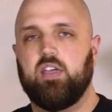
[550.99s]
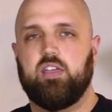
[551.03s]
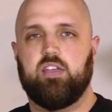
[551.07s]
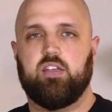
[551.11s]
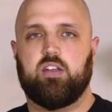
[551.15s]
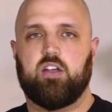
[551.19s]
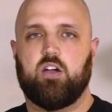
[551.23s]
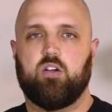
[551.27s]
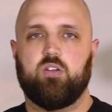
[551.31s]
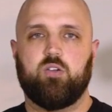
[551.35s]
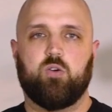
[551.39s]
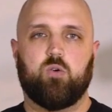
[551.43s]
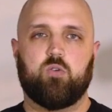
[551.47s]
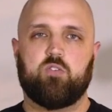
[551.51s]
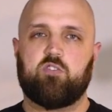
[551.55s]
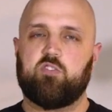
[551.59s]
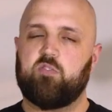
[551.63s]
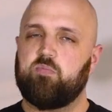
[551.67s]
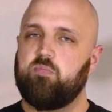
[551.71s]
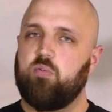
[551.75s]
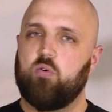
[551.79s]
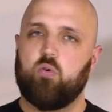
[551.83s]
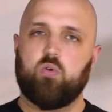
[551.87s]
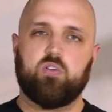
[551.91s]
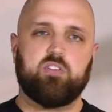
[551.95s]
your
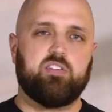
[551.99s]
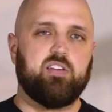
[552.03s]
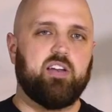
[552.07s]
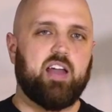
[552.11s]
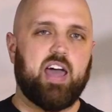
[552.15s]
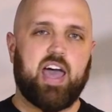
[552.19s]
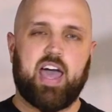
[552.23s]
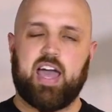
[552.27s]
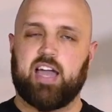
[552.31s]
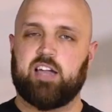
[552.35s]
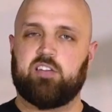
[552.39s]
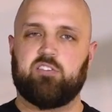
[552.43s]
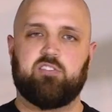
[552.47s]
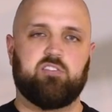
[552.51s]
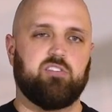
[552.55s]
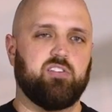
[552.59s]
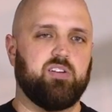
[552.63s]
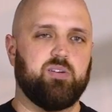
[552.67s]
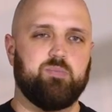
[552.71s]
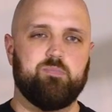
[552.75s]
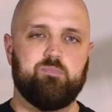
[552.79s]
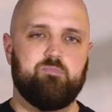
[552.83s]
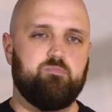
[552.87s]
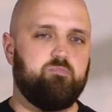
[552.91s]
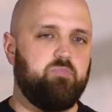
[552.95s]
sport and
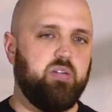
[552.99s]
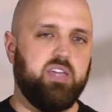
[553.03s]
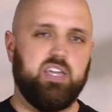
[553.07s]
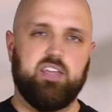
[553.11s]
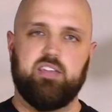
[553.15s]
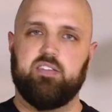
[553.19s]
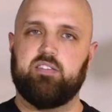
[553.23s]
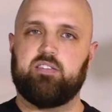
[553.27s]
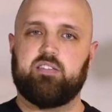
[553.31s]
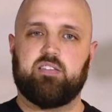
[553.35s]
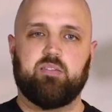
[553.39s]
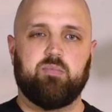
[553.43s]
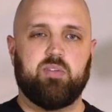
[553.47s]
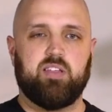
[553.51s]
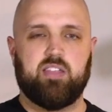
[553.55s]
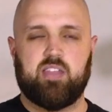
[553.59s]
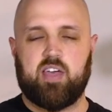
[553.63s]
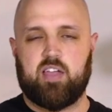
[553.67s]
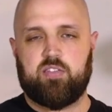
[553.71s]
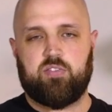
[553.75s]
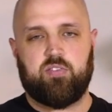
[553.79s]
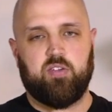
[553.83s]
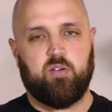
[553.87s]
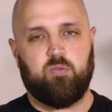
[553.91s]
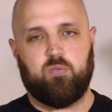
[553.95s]
action beast. I mean,
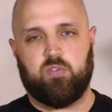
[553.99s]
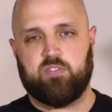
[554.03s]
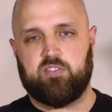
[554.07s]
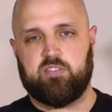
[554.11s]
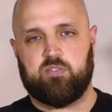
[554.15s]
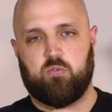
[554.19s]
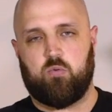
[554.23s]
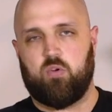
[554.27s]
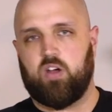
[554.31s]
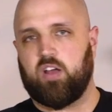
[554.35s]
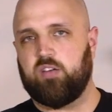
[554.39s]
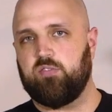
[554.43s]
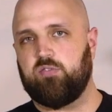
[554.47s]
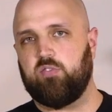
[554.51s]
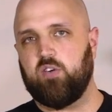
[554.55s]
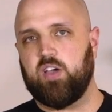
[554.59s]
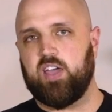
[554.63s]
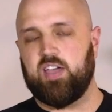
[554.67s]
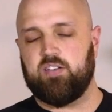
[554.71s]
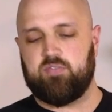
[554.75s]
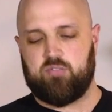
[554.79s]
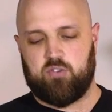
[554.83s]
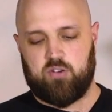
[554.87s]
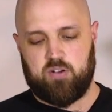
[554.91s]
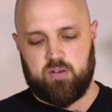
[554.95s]
that thing will just run
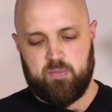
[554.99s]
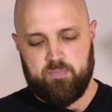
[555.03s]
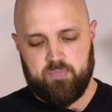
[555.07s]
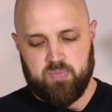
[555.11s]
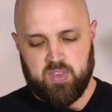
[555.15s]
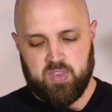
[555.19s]
forever.